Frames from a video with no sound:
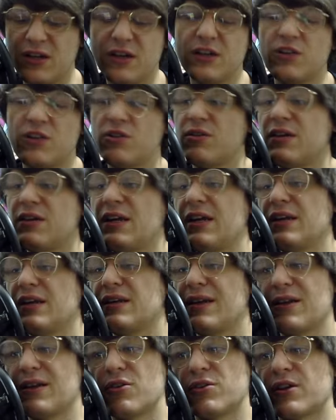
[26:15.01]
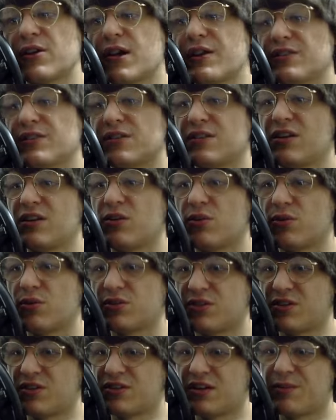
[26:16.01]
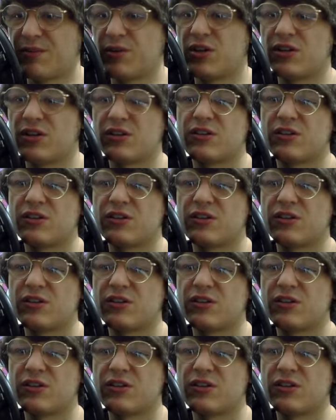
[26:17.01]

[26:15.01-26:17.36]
You don't need Kaiser Seahorse to summon it.